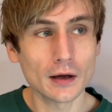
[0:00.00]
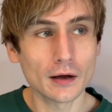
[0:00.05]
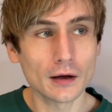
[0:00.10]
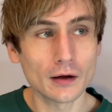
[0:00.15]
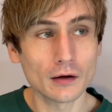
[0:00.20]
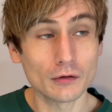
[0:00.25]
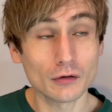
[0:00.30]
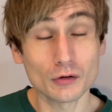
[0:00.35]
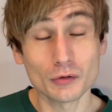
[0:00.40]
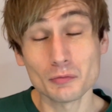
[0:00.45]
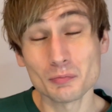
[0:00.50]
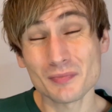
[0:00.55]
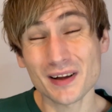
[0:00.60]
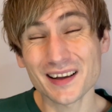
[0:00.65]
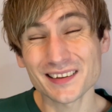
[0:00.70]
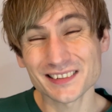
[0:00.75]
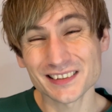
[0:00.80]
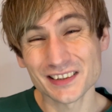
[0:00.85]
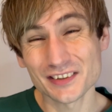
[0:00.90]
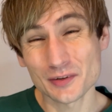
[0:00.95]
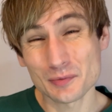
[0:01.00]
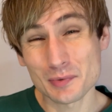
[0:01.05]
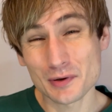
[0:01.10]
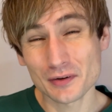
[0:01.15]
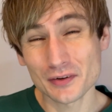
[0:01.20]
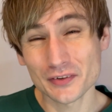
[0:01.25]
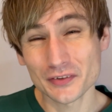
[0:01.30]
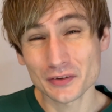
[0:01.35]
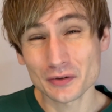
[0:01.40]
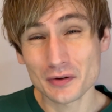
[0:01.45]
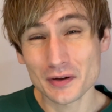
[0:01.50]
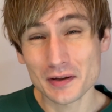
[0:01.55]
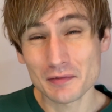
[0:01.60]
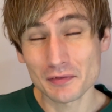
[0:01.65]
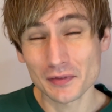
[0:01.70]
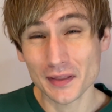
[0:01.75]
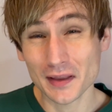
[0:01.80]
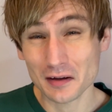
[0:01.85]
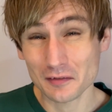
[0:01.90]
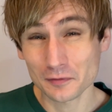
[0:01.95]
actually, to be honest, not
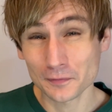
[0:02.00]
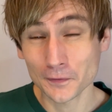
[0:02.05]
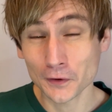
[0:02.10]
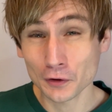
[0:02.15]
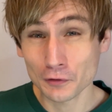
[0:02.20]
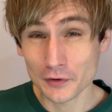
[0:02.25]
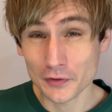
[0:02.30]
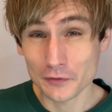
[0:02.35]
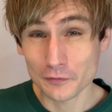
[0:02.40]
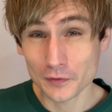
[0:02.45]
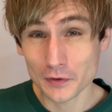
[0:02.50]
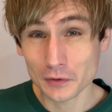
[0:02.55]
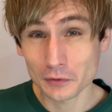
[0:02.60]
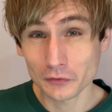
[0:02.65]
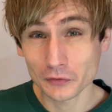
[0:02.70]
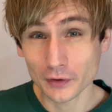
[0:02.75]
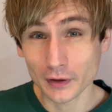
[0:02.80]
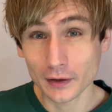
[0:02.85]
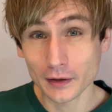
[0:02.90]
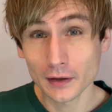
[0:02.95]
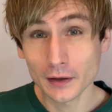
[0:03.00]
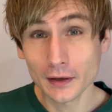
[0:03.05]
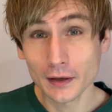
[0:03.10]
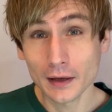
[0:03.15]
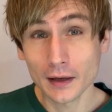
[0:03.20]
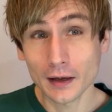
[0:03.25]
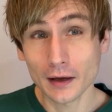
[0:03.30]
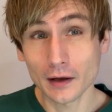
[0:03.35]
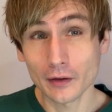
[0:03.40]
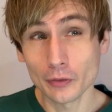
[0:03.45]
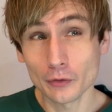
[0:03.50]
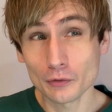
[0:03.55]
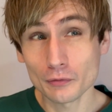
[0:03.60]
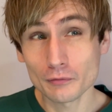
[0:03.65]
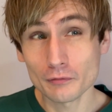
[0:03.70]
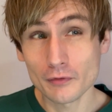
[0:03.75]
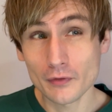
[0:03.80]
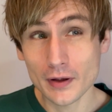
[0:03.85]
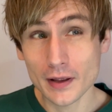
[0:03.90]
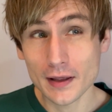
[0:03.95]
even that far in the future, and not
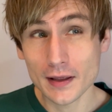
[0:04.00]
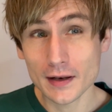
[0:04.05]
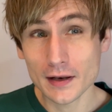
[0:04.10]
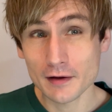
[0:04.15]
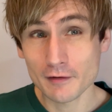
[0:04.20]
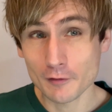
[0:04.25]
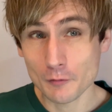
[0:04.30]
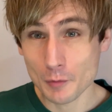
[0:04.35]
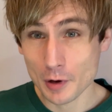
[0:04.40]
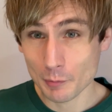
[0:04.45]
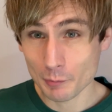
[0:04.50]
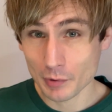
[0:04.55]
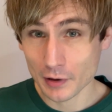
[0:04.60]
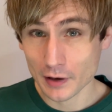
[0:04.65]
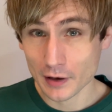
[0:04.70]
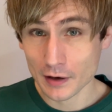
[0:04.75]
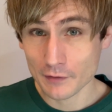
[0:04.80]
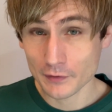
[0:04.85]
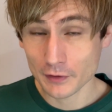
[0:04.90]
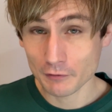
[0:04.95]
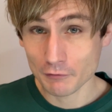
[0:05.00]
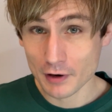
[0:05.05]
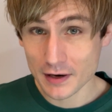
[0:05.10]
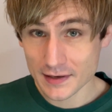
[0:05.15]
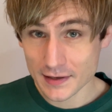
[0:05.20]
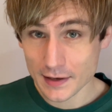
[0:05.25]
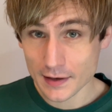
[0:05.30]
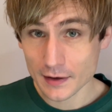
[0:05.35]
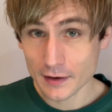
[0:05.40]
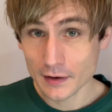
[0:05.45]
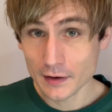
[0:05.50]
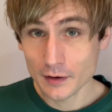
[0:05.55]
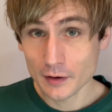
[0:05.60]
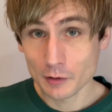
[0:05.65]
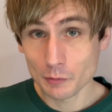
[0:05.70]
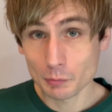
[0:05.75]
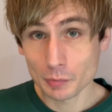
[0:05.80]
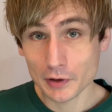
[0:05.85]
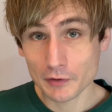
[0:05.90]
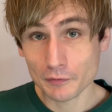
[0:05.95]
really remember having read it.
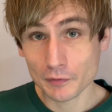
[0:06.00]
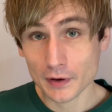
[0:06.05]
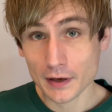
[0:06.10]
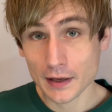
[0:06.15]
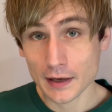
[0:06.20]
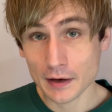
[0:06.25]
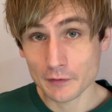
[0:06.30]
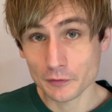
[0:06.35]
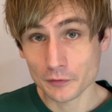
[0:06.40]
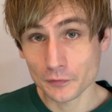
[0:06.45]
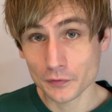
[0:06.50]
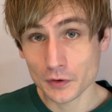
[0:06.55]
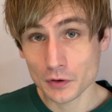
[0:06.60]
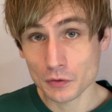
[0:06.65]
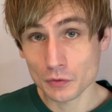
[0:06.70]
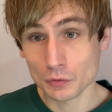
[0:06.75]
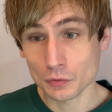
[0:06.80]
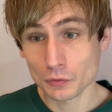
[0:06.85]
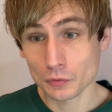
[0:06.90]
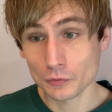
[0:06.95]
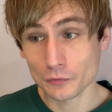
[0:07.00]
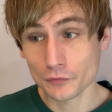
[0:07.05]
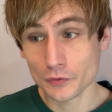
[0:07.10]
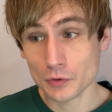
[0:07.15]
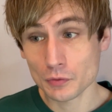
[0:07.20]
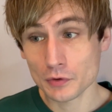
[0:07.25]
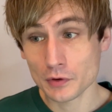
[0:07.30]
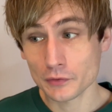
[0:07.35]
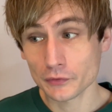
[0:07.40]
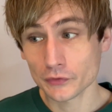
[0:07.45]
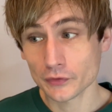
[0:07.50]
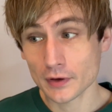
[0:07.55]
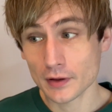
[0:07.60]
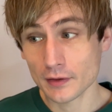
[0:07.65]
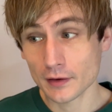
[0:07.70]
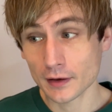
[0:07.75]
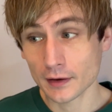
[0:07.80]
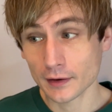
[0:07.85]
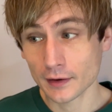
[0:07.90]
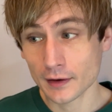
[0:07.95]
But if I have a few notes in it,
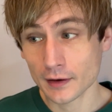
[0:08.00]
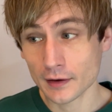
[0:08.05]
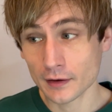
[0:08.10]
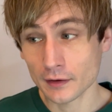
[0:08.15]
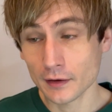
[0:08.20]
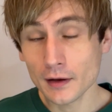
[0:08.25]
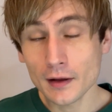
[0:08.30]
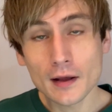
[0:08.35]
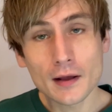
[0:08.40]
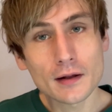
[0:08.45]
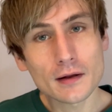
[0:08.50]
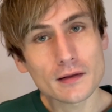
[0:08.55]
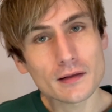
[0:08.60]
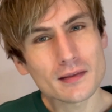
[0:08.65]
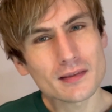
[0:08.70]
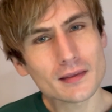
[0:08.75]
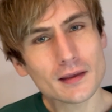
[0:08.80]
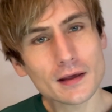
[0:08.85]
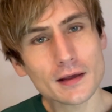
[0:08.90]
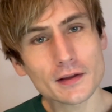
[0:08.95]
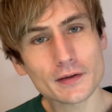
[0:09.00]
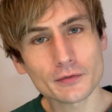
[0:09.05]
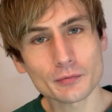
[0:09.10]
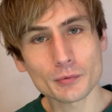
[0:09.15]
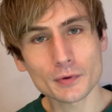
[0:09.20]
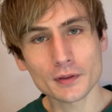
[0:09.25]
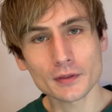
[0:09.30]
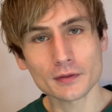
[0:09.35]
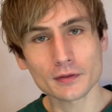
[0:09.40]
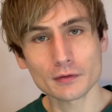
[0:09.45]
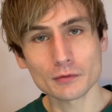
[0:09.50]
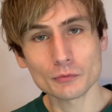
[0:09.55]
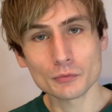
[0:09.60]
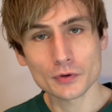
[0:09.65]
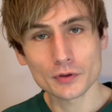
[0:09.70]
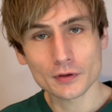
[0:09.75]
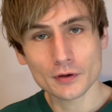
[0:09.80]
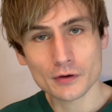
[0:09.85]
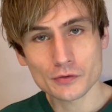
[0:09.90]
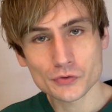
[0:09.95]
then I can. And the thing is,
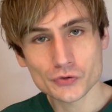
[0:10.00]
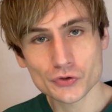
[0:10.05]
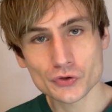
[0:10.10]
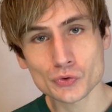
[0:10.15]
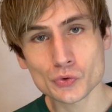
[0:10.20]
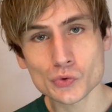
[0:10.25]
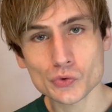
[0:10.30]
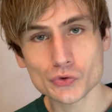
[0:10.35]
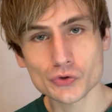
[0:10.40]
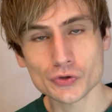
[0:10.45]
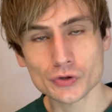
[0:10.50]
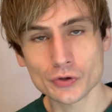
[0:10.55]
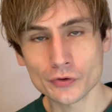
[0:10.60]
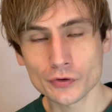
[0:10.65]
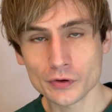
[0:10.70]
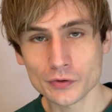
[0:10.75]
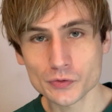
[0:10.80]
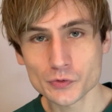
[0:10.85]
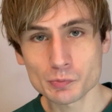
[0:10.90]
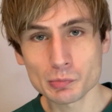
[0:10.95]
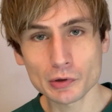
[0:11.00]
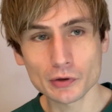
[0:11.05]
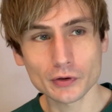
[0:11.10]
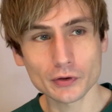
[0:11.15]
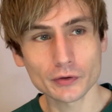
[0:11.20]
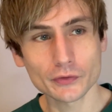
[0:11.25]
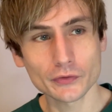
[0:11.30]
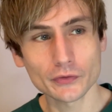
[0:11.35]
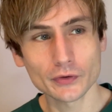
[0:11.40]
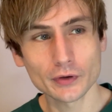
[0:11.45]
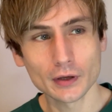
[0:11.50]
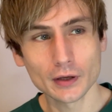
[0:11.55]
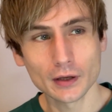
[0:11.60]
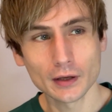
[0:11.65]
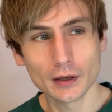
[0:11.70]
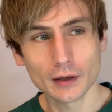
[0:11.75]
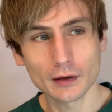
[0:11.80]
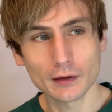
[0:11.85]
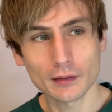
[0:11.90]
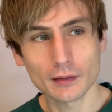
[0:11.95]
with those thoughts on those books,
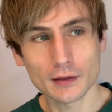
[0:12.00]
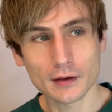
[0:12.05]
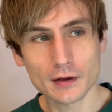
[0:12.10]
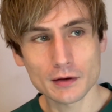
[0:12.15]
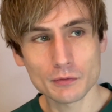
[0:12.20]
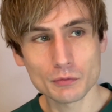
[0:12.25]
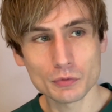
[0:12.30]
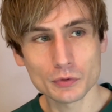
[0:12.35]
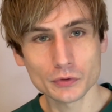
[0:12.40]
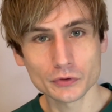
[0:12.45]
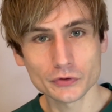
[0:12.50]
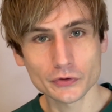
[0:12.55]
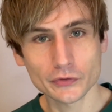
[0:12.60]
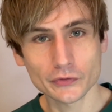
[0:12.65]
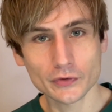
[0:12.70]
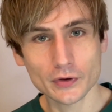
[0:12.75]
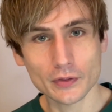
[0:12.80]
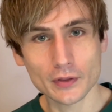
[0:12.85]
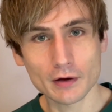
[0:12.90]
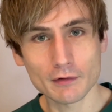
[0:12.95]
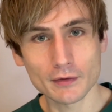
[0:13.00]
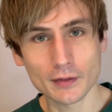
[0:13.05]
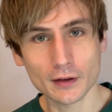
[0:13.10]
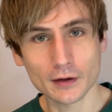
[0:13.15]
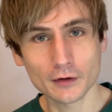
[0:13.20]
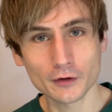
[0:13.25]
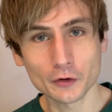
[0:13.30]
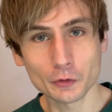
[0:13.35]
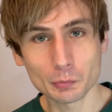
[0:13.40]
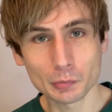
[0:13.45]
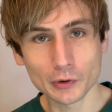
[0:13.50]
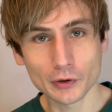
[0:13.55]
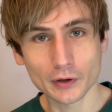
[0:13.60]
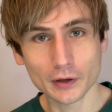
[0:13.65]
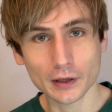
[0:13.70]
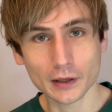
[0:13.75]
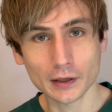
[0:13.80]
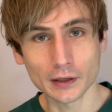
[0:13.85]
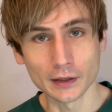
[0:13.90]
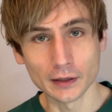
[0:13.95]
they will just sit there in that
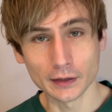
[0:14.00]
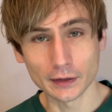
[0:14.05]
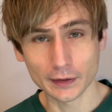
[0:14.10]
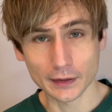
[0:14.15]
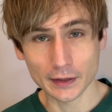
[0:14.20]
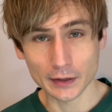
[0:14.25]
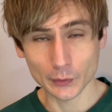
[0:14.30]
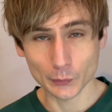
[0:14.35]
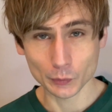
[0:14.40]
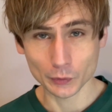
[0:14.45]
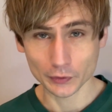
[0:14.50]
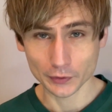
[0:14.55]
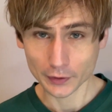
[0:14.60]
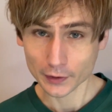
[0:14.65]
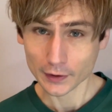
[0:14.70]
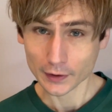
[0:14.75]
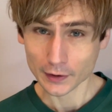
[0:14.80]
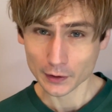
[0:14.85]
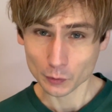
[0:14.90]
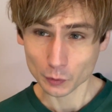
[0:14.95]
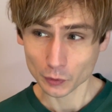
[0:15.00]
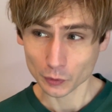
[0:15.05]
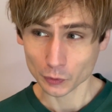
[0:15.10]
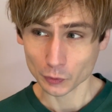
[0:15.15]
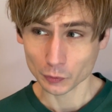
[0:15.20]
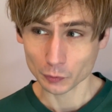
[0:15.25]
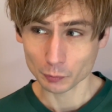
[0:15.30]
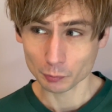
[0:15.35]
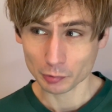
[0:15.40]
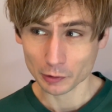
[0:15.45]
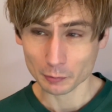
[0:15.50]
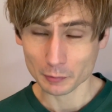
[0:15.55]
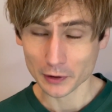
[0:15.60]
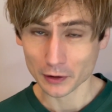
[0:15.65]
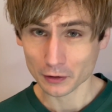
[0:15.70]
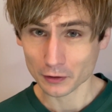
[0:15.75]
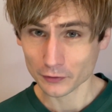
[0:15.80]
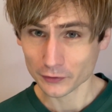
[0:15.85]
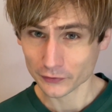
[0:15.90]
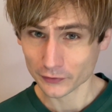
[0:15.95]
notebook, and then one day I will pop my
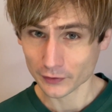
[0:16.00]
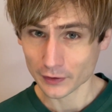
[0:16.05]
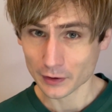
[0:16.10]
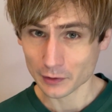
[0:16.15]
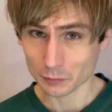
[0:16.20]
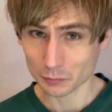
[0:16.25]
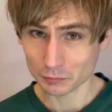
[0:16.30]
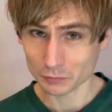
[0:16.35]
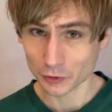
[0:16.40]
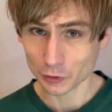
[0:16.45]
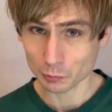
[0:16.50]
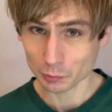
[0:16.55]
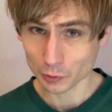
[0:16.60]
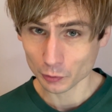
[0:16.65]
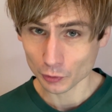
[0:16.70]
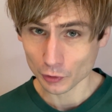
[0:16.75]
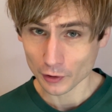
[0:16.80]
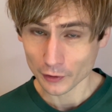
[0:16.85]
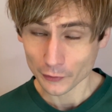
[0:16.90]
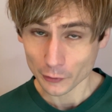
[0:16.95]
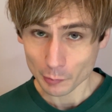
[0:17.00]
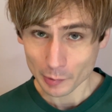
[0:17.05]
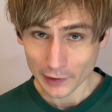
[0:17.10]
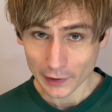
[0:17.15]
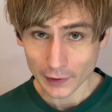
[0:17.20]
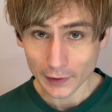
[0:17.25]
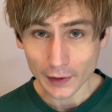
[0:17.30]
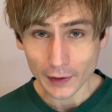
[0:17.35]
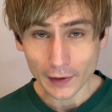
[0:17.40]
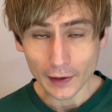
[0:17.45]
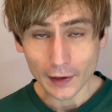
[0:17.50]
clogs and that notebook will go in the bin,